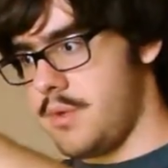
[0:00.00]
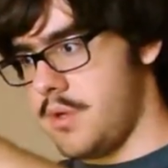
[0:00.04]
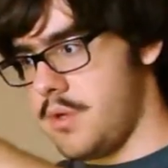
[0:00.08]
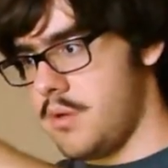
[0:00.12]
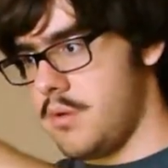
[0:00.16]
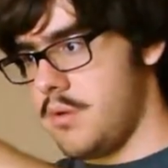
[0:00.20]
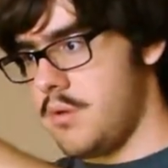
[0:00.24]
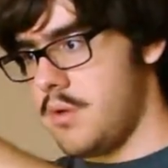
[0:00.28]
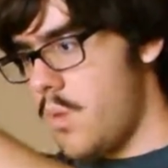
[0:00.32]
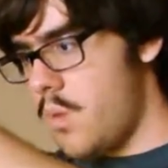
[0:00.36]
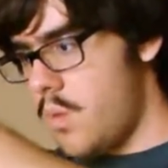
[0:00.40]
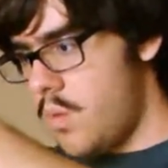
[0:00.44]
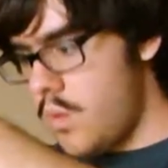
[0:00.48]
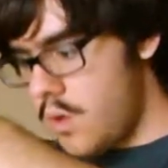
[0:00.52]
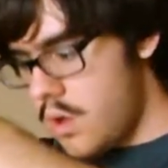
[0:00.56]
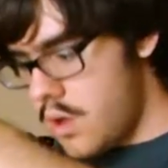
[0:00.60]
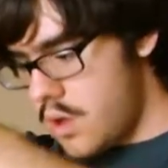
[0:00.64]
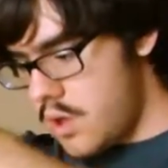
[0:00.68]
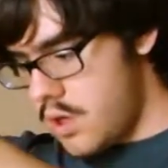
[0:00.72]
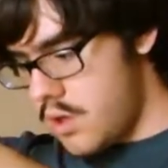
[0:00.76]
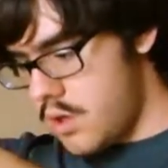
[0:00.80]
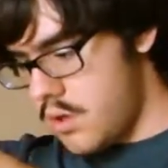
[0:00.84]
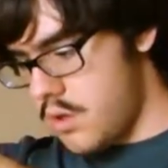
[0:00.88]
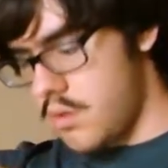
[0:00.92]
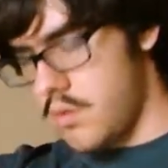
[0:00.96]
You know
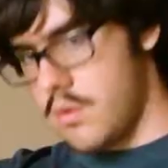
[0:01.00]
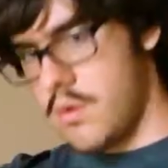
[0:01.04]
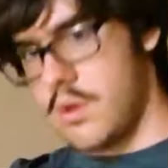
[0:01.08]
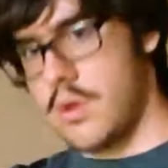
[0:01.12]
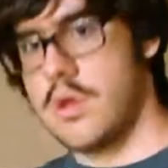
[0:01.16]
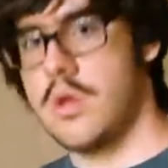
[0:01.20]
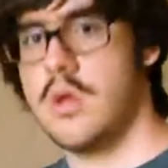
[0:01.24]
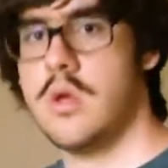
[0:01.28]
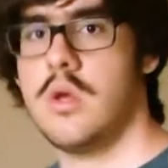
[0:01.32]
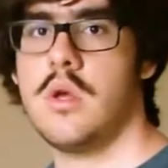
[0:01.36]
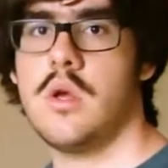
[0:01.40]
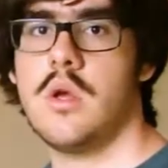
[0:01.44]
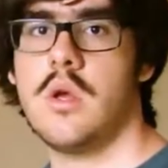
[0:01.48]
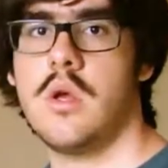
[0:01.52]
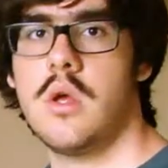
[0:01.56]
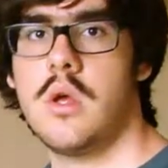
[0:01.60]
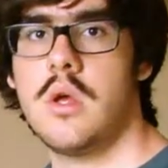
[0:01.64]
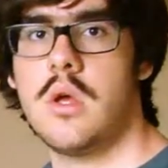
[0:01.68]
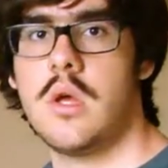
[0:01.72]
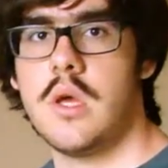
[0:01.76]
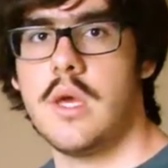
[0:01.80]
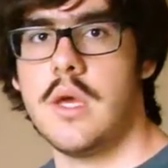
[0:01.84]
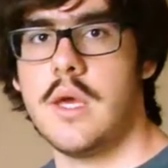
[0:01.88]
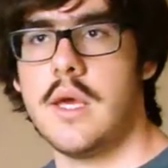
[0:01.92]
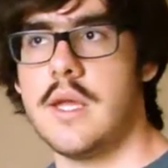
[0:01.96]
whoa
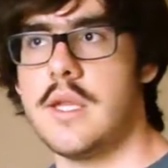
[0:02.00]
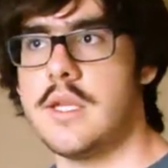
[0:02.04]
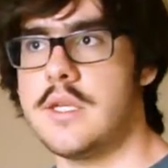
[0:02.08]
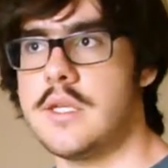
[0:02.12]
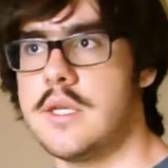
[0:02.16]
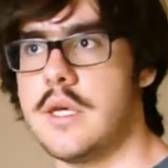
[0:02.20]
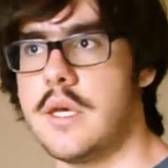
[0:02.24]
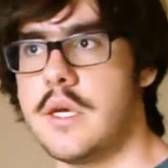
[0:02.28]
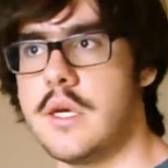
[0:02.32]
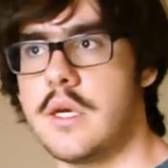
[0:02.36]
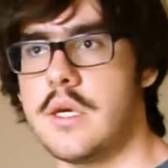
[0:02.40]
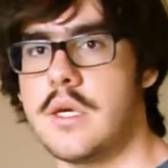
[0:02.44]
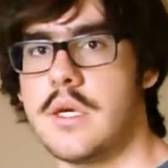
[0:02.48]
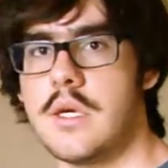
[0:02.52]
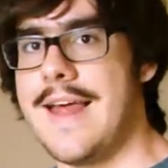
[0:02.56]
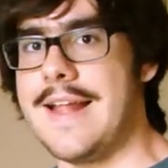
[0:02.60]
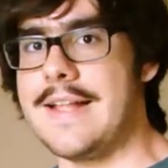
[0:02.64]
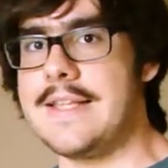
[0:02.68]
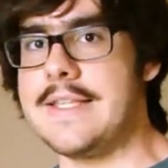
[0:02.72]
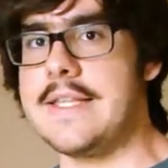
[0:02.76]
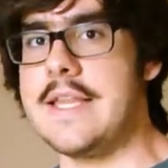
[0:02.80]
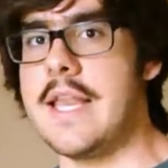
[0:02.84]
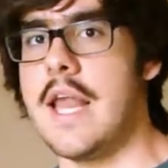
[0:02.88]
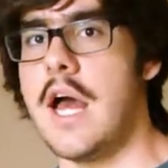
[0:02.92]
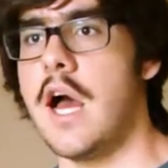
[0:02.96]
it's like,
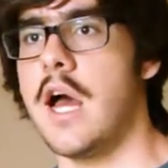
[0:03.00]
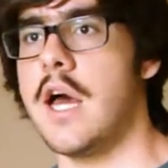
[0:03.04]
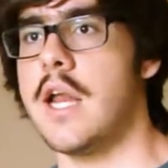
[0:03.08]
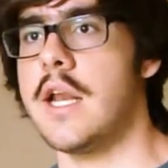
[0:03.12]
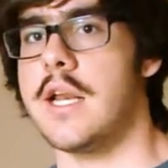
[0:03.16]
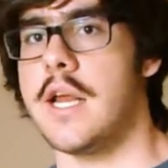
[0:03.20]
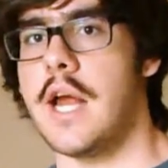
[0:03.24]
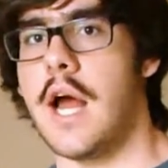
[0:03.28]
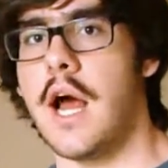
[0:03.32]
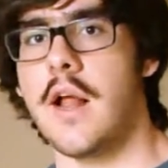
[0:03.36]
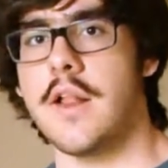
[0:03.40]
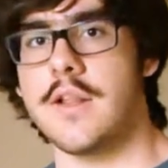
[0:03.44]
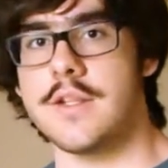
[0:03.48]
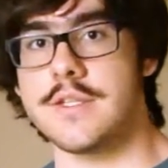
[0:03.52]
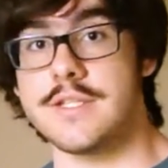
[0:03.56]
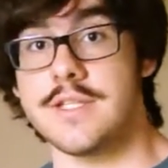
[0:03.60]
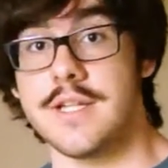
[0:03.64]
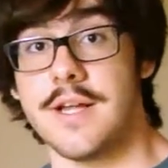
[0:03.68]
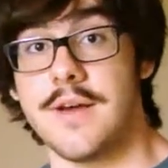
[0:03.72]
that's not college